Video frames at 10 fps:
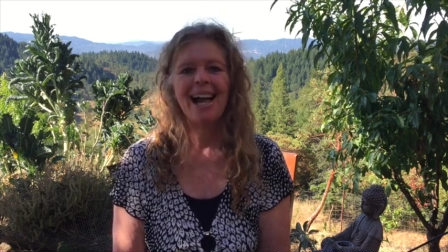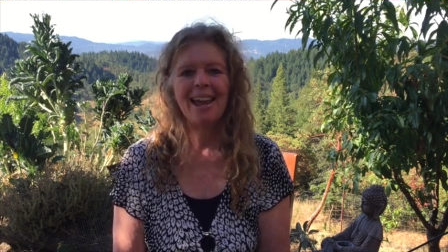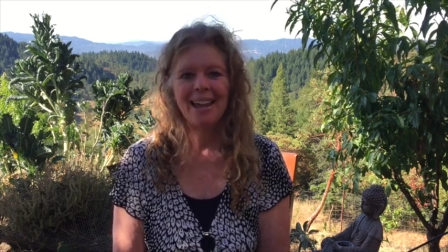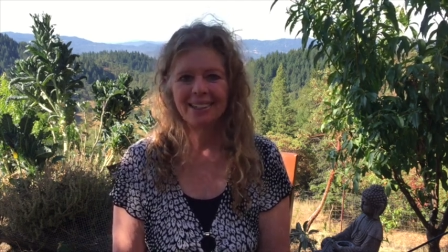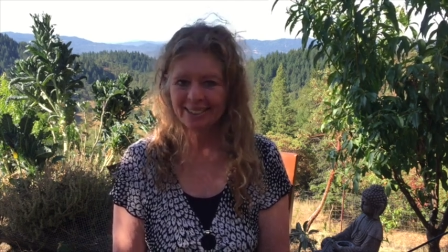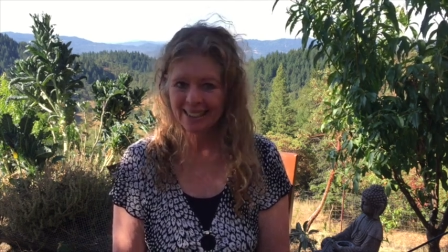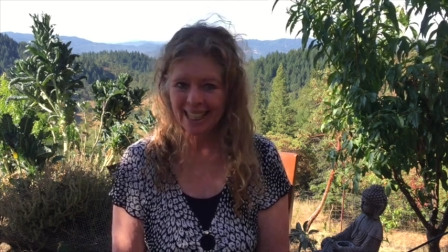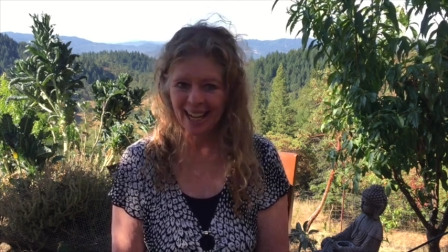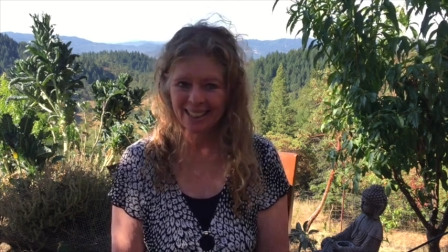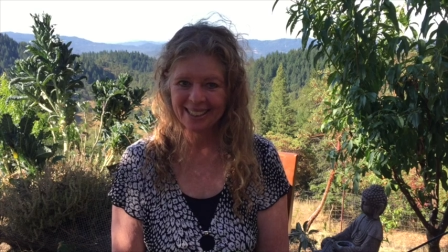
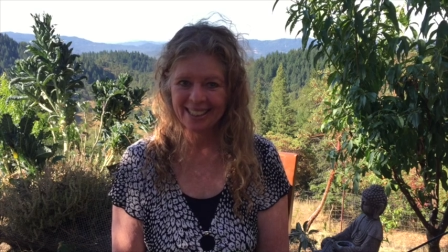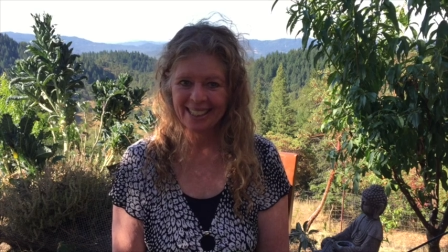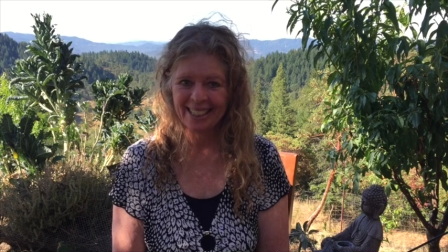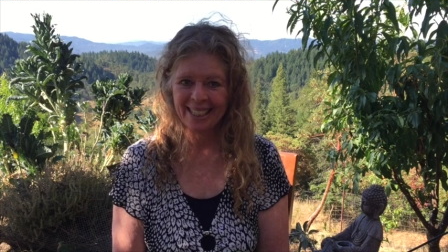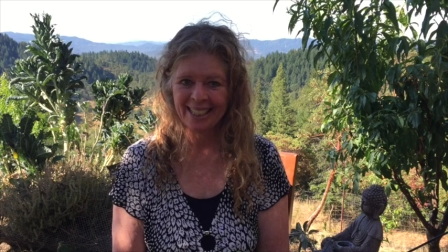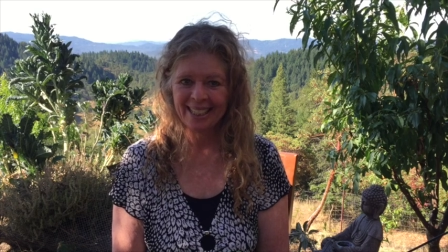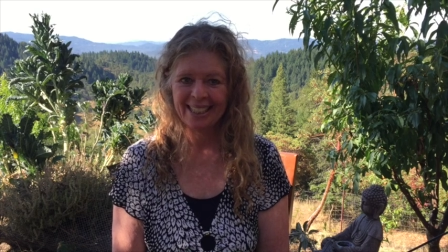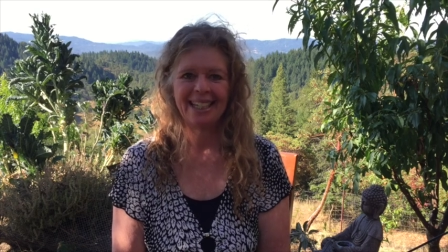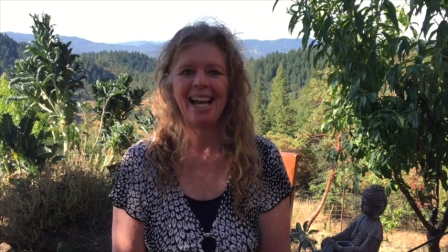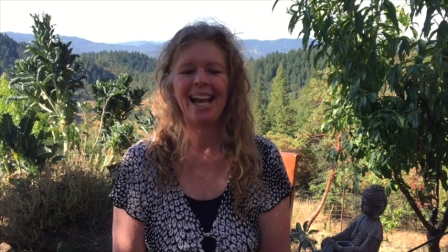anxiety,
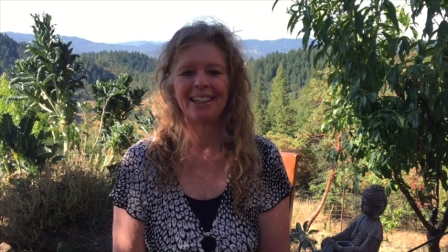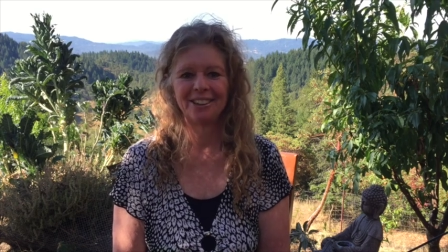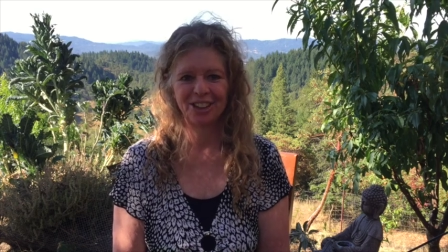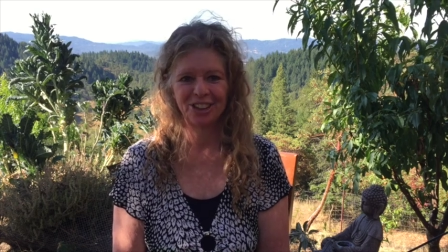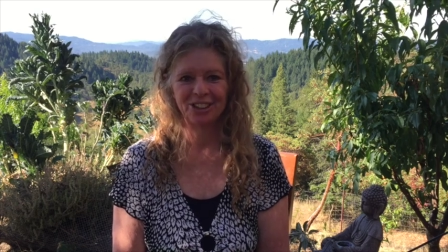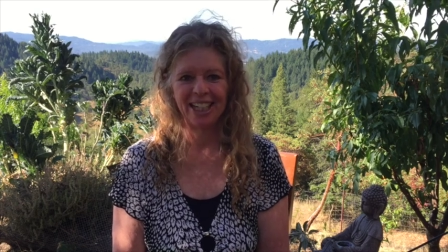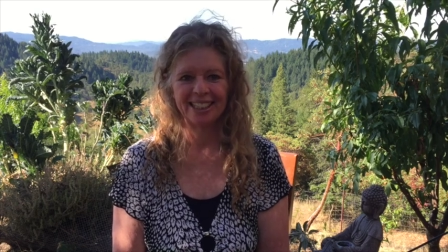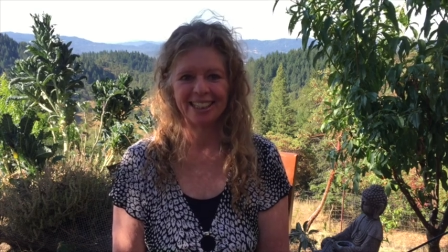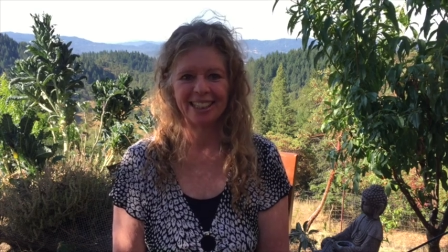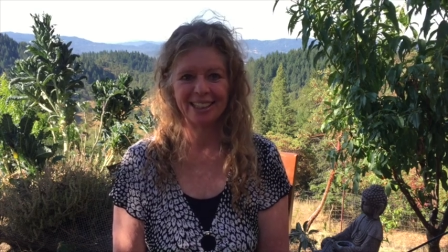and
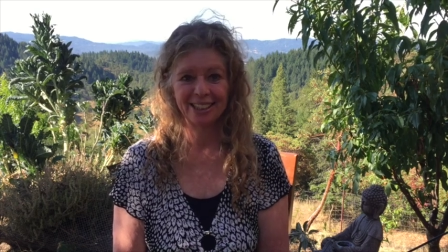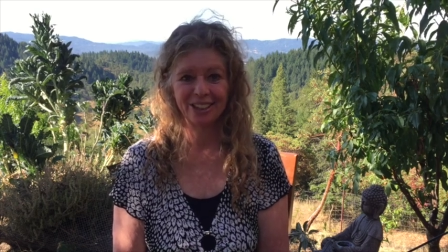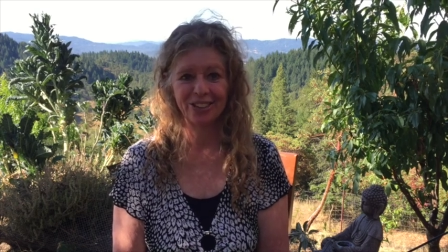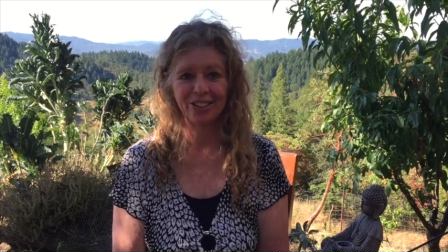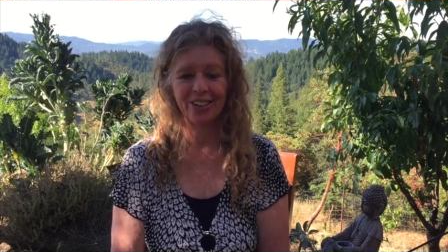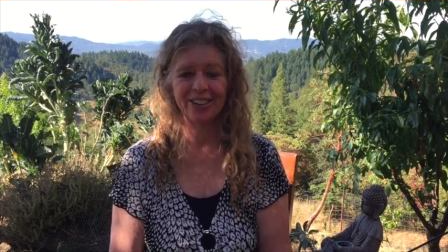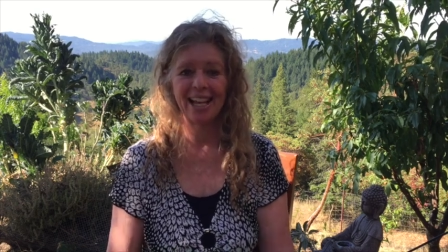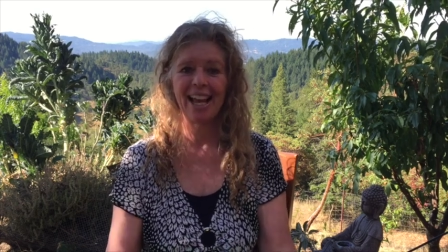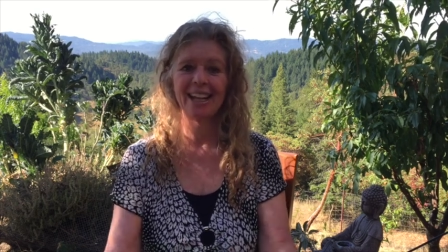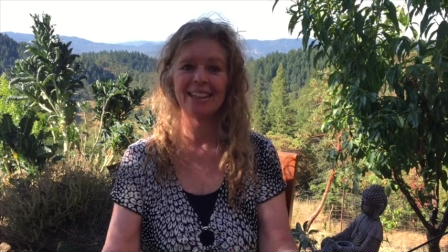stress is stored.
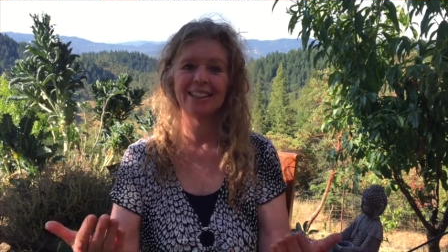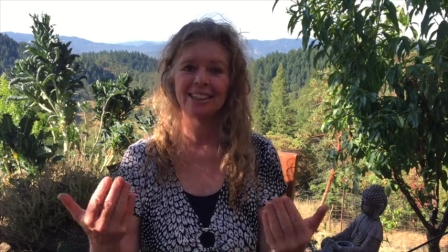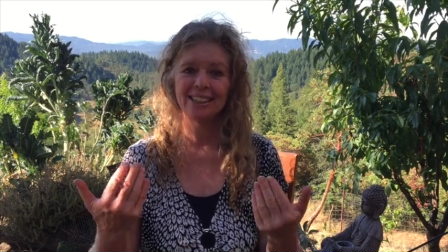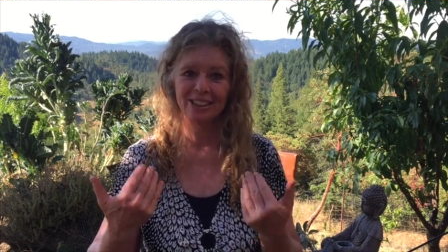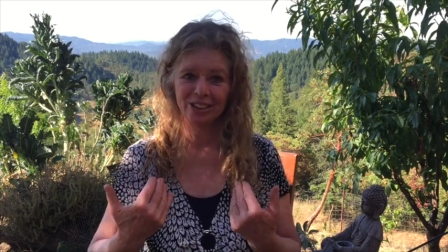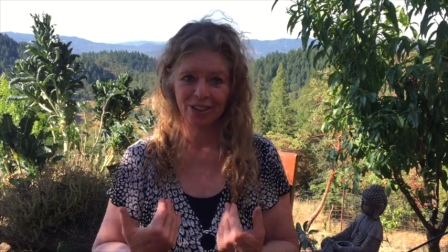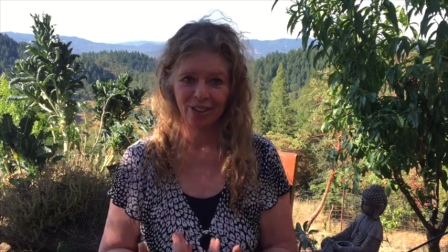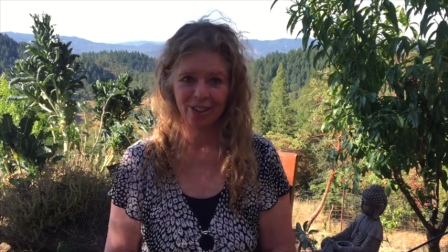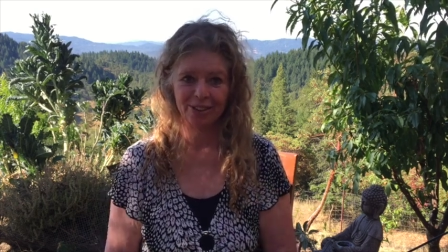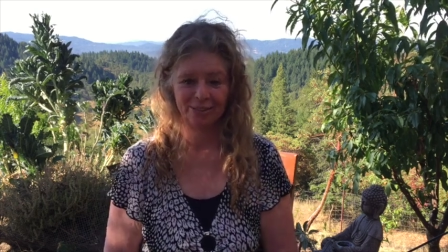And it's
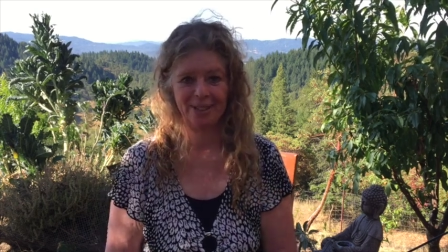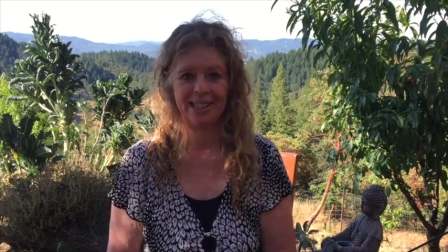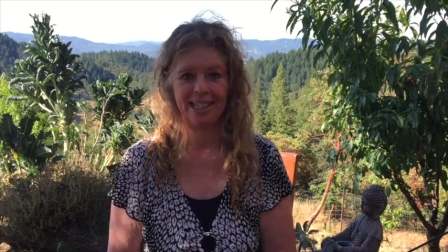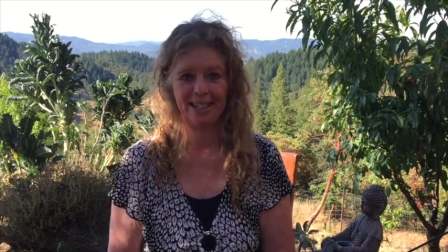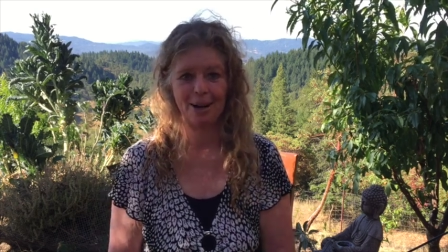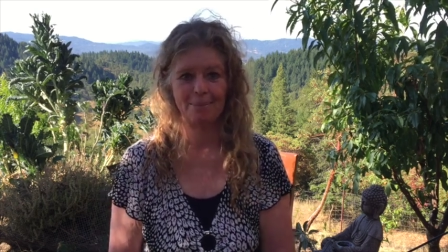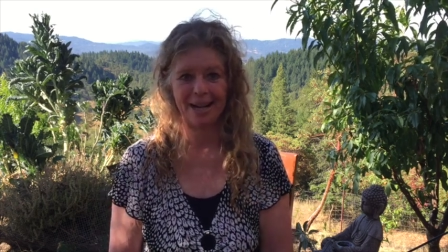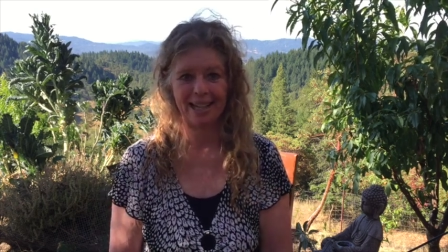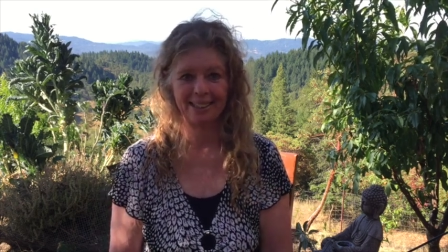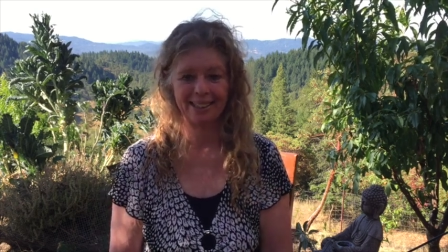stored within our
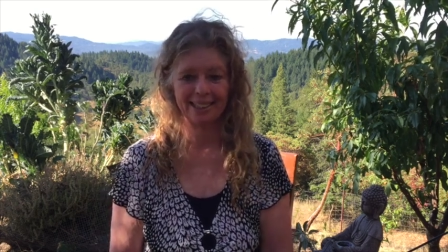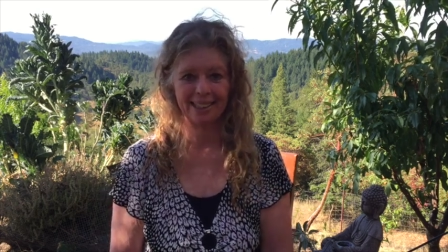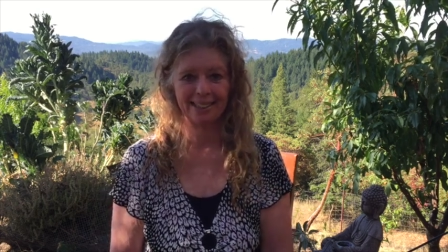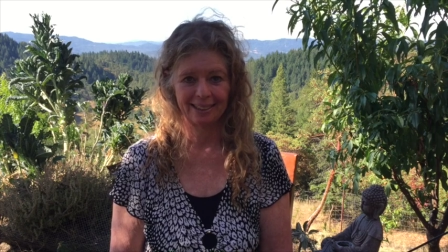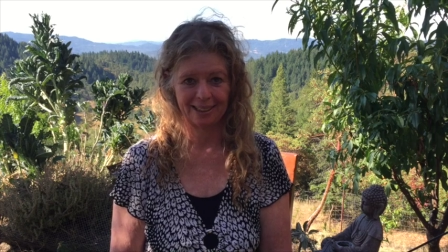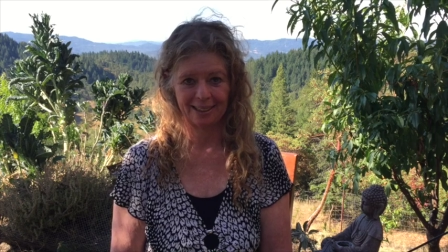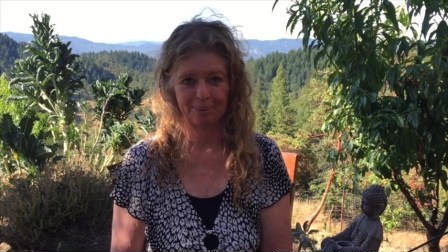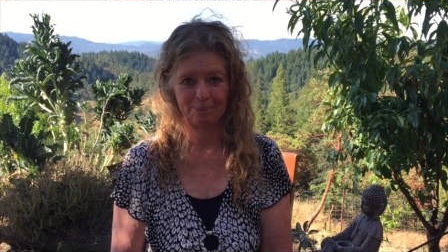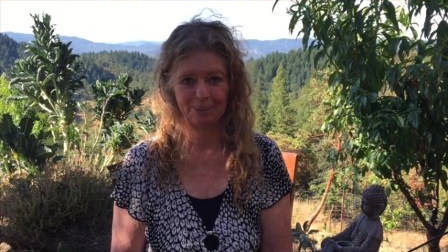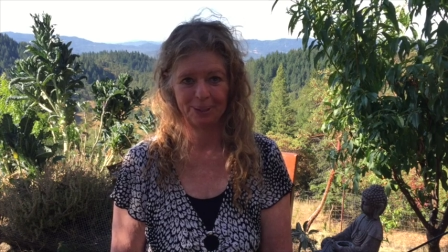body
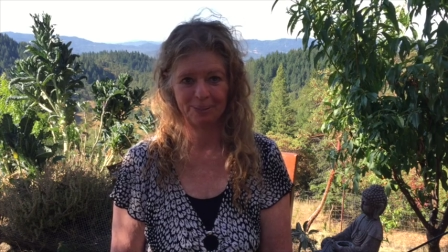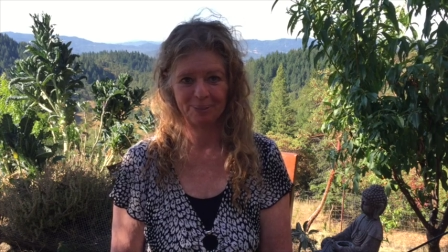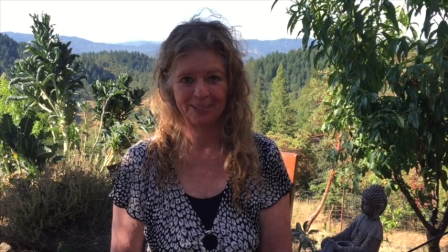systems.